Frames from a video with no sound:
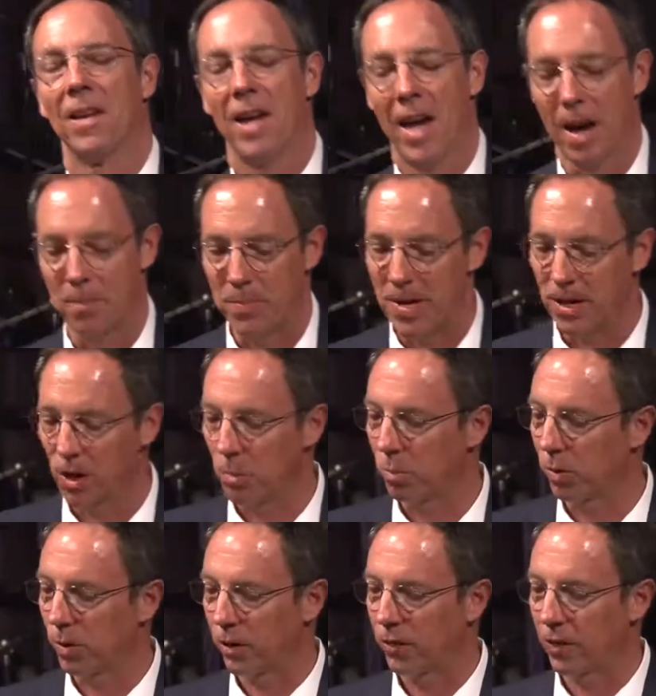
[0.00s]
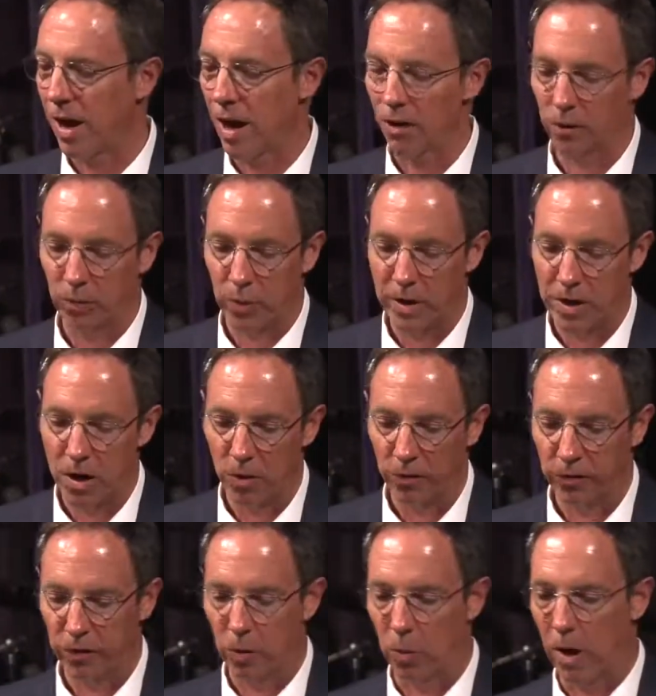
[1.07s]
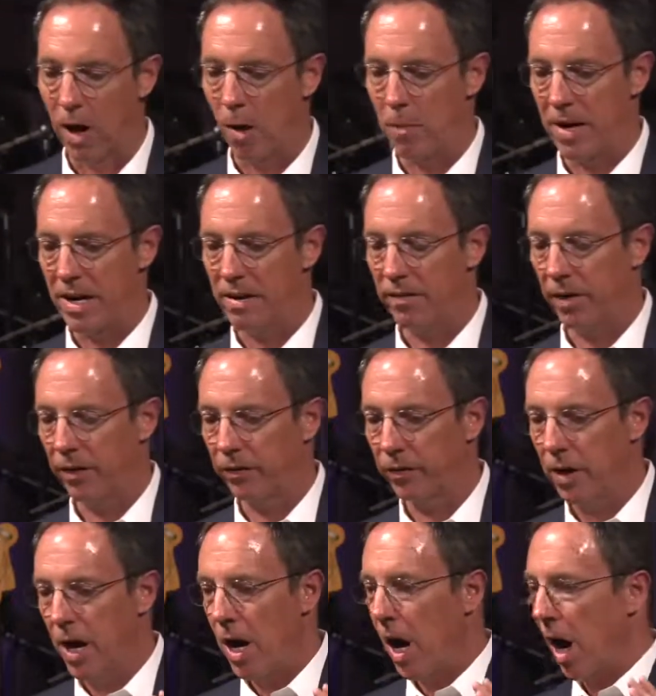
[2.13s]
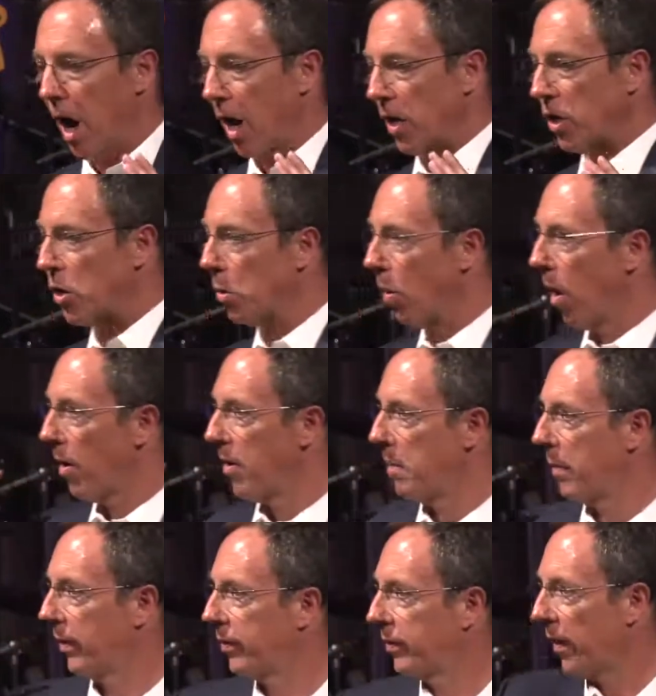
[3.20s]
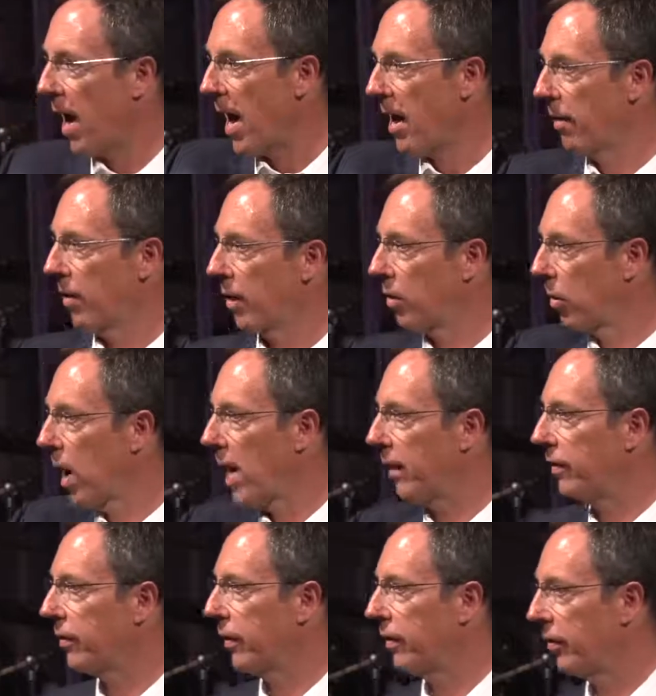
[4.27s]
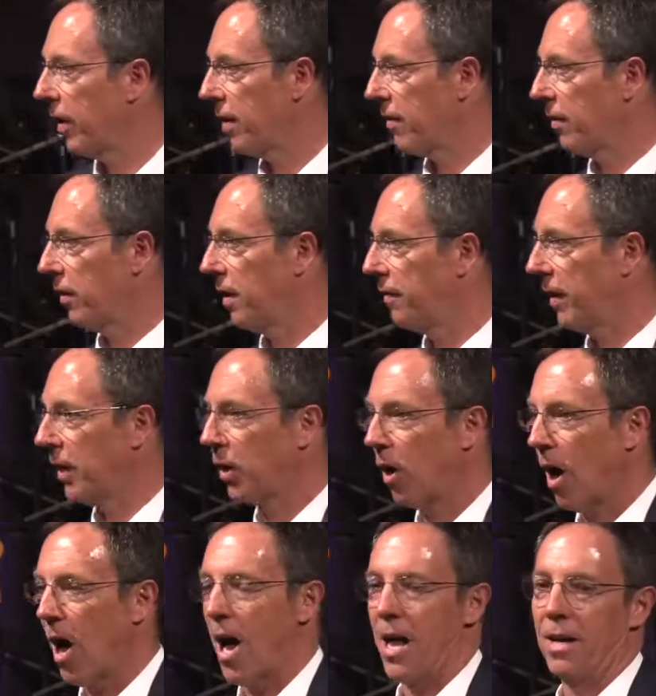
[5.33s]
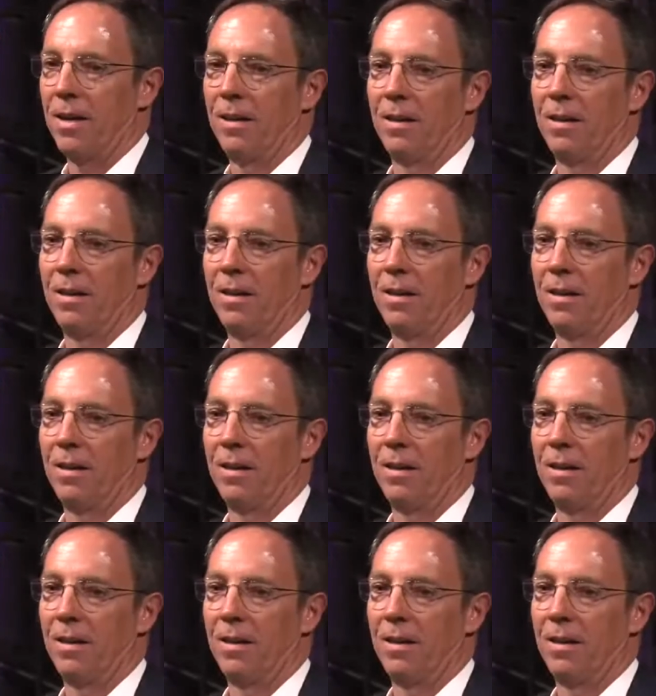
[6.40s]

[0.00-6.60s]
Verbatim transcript: And Peter blurts out, as we know so well, many of us, You are the Messiah, the Christ, the Son of the living God.